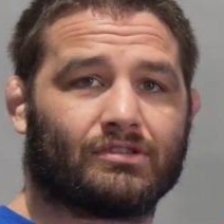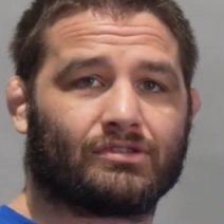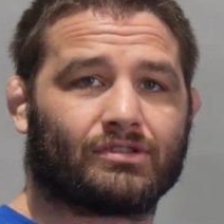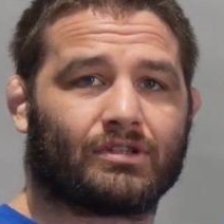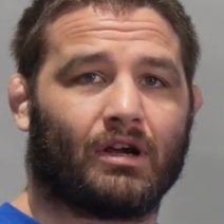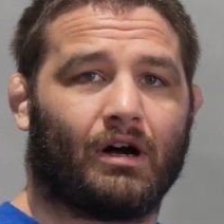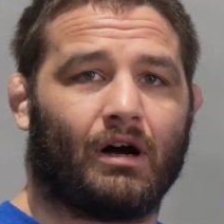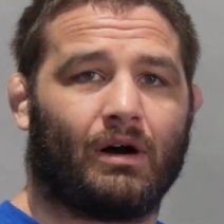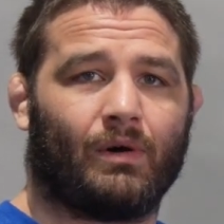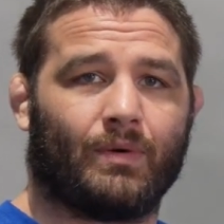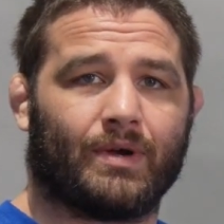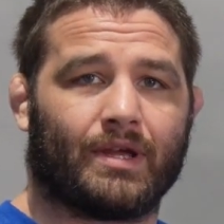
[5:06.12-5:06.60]

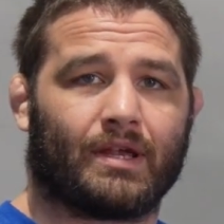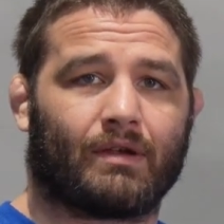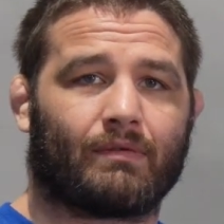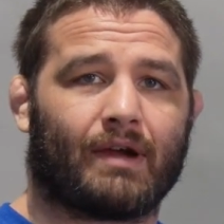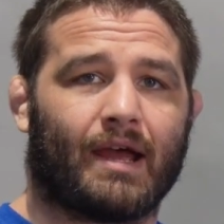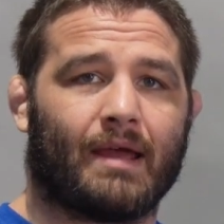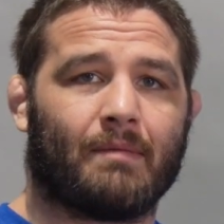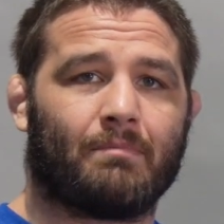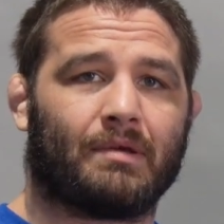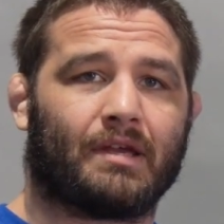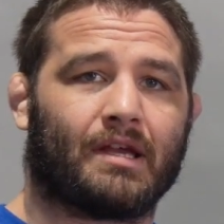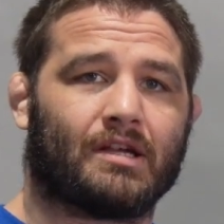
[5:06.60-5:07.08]
going,
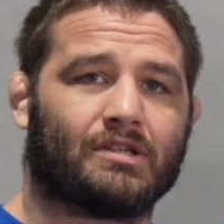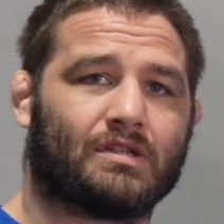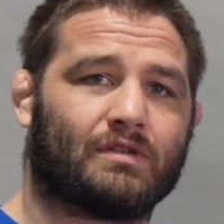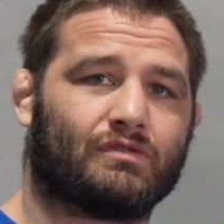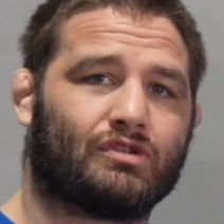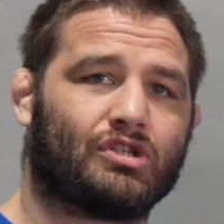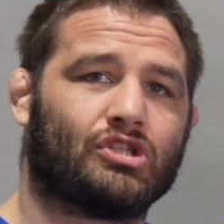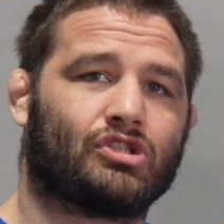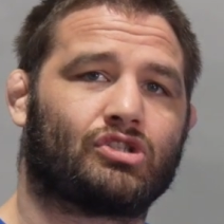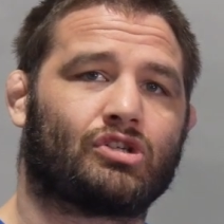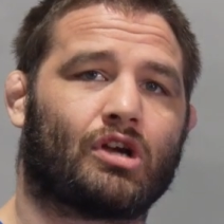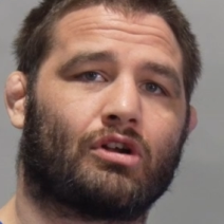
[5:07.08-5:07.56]
right? Because if
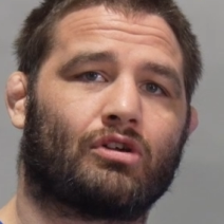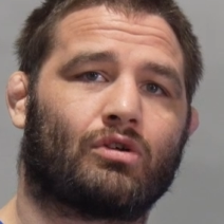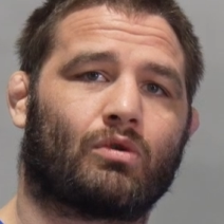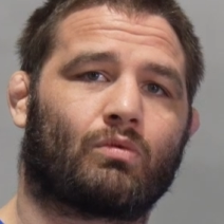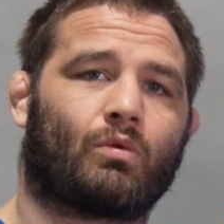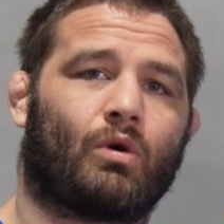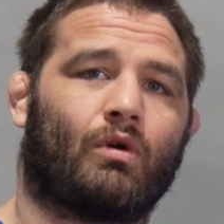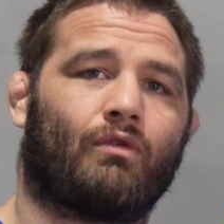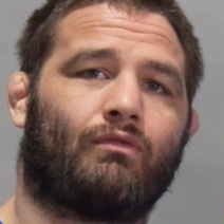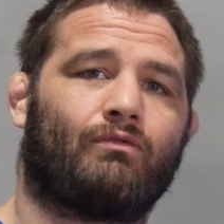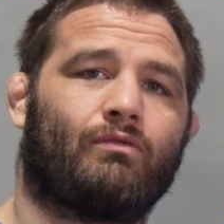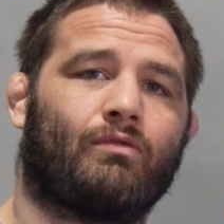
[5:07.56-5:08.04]
she's starting to
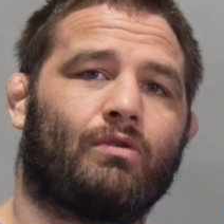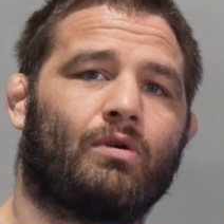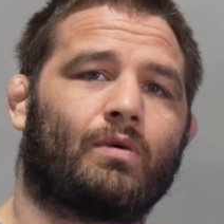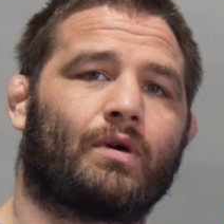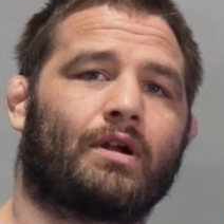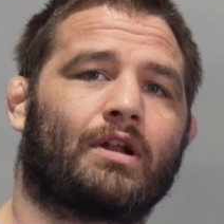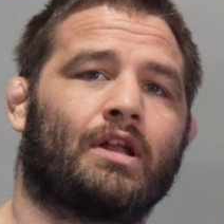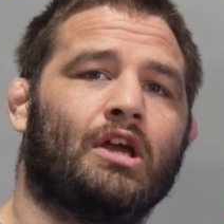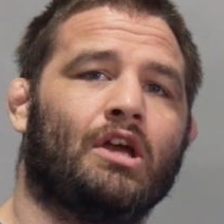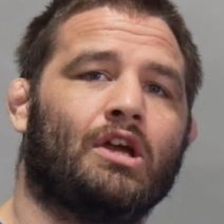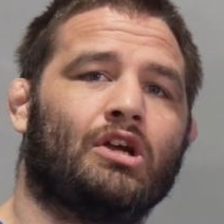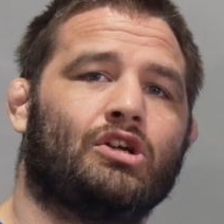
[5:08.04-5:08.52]
roll
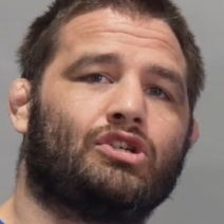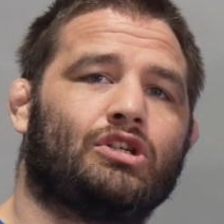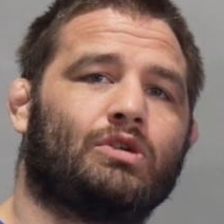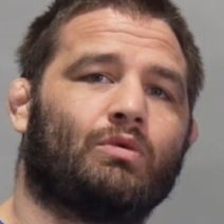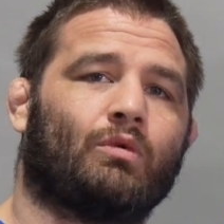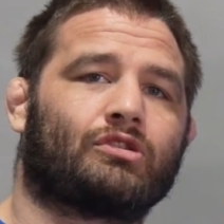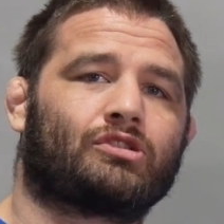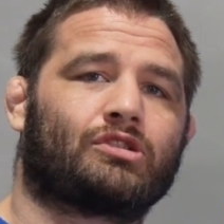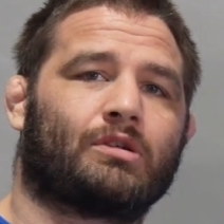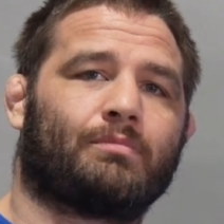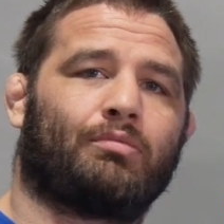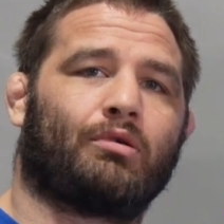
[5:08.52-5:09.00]
forward, she
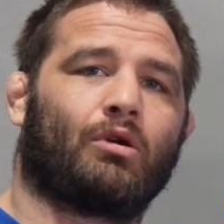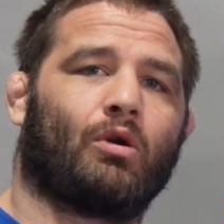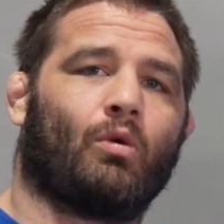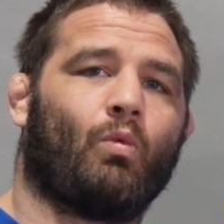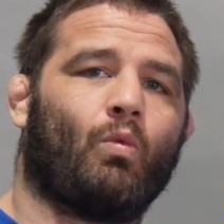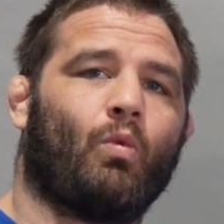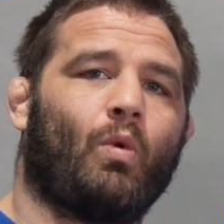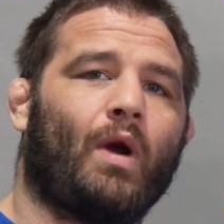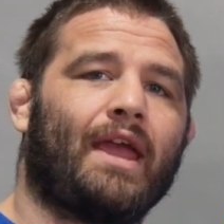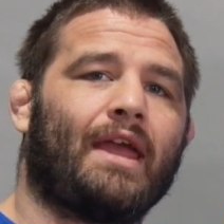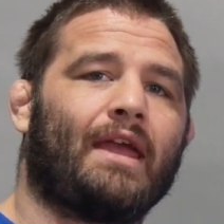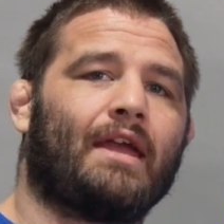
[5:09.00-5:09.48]
wants to put a
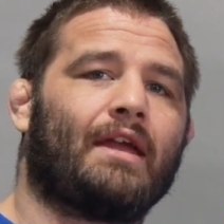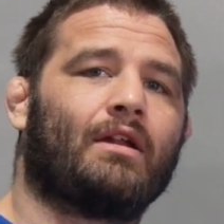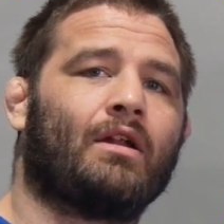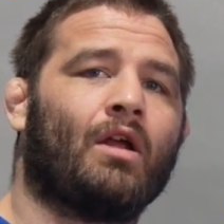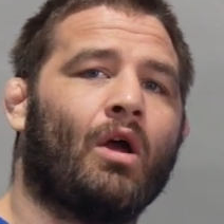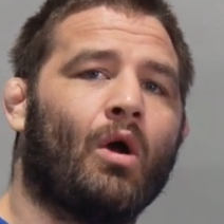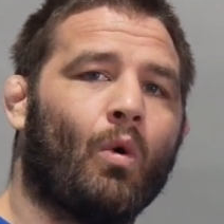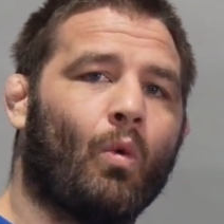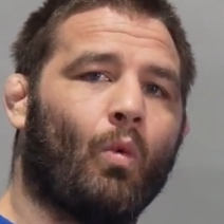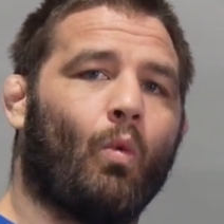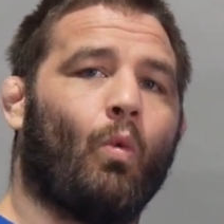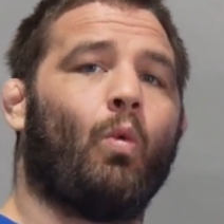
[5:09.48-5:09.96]
weight
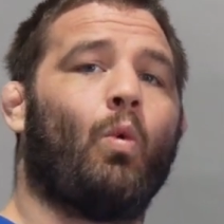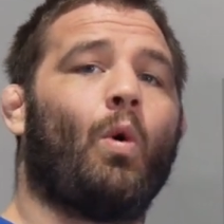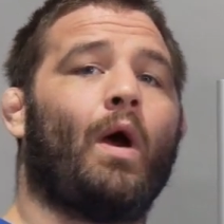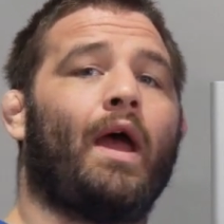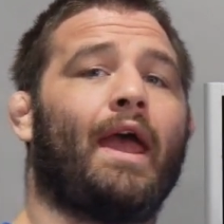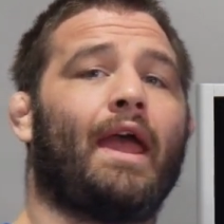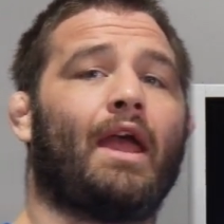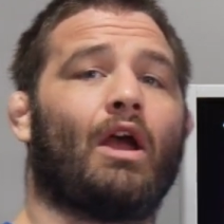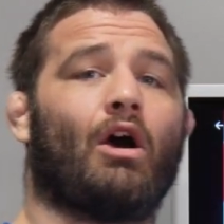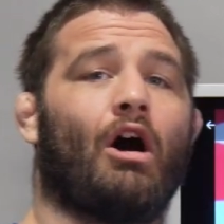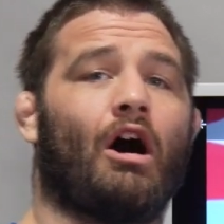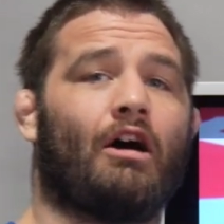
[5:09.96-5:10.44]

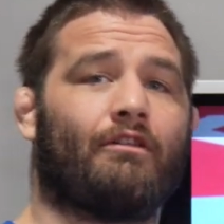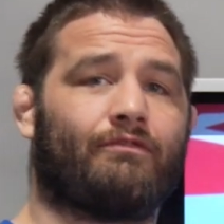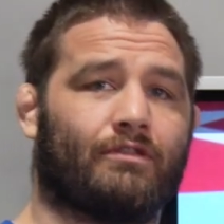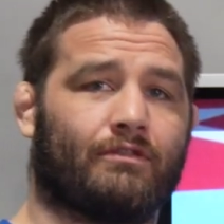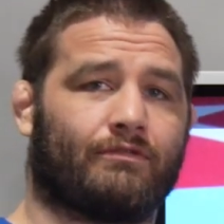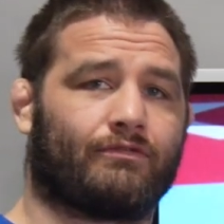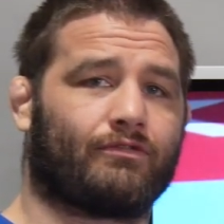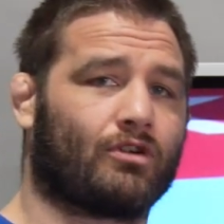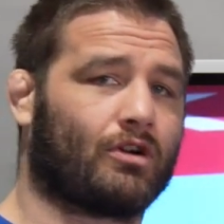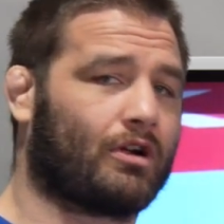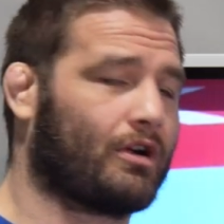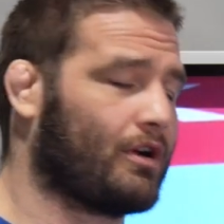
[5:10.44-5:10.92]
way off
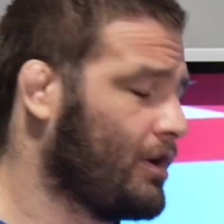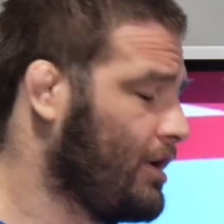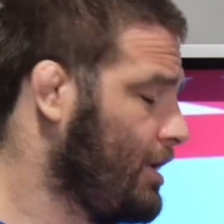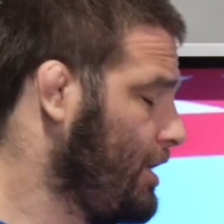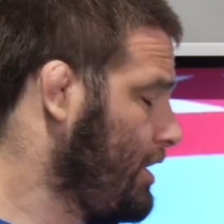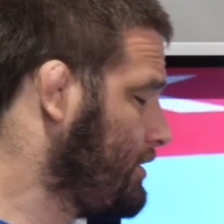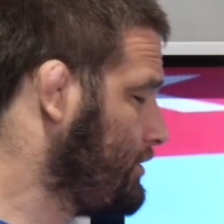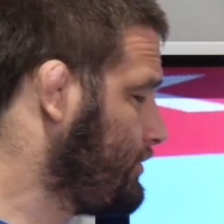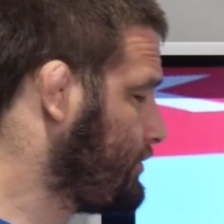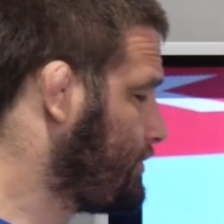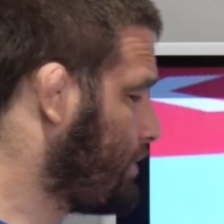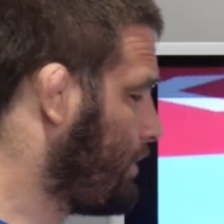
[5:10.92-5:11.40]
of her
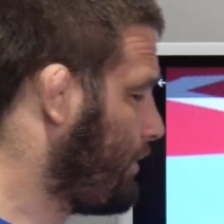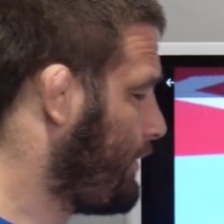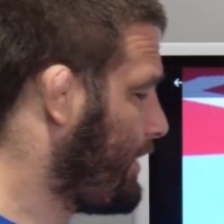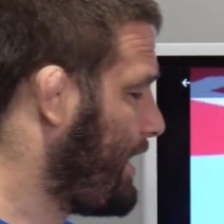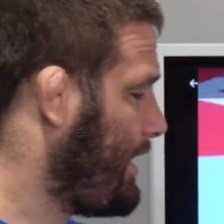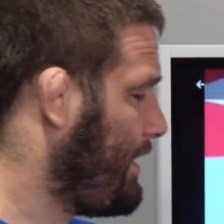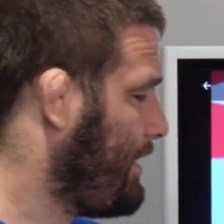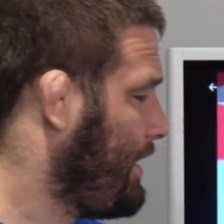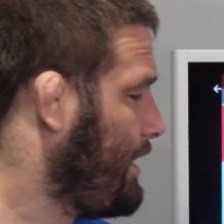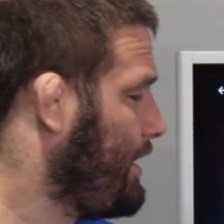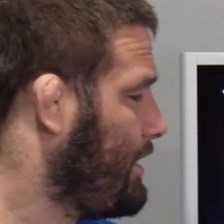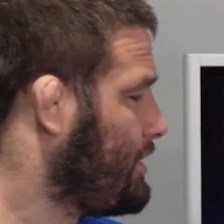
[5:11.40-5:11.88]
so
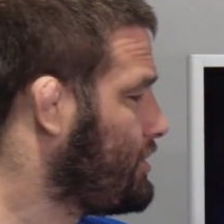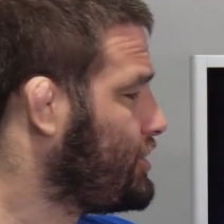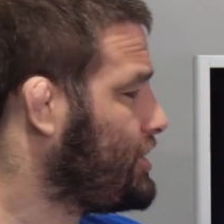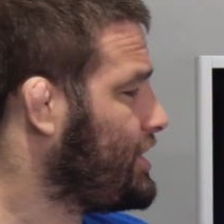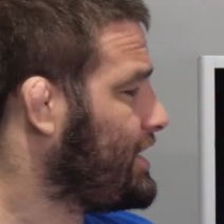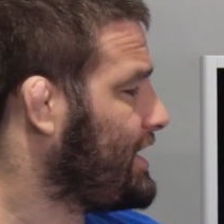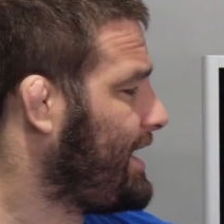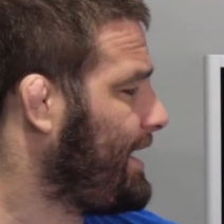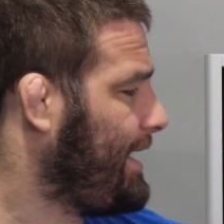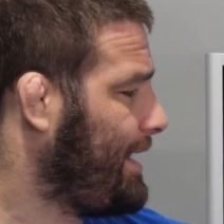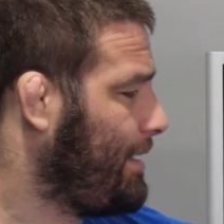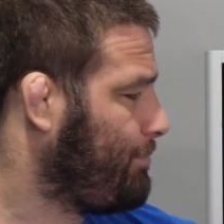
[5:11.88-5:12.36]
that she
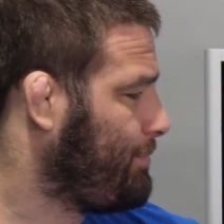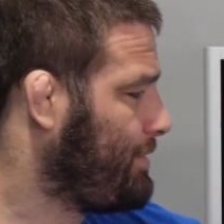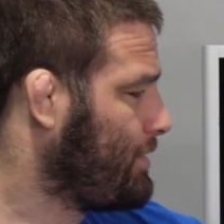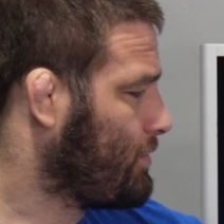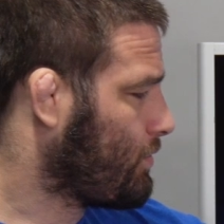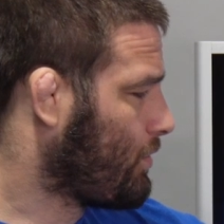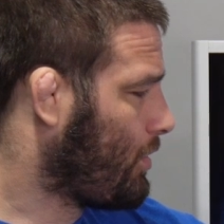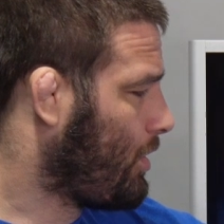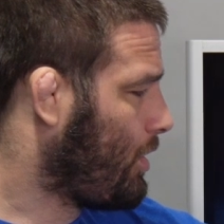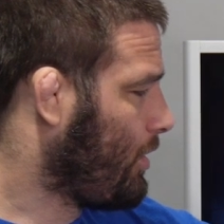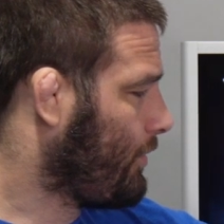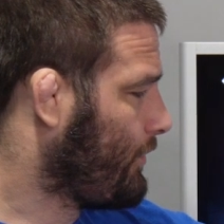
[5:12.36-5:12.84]
can't be
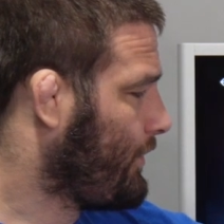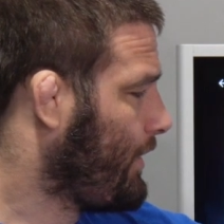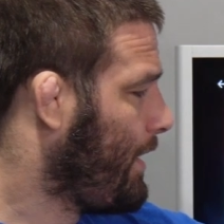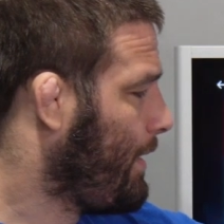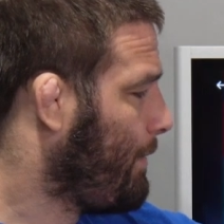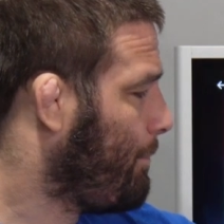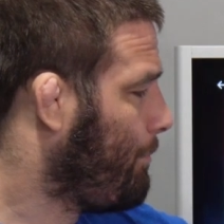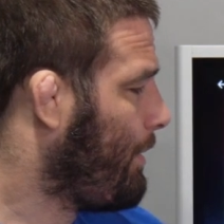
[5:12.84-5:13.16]
rolled.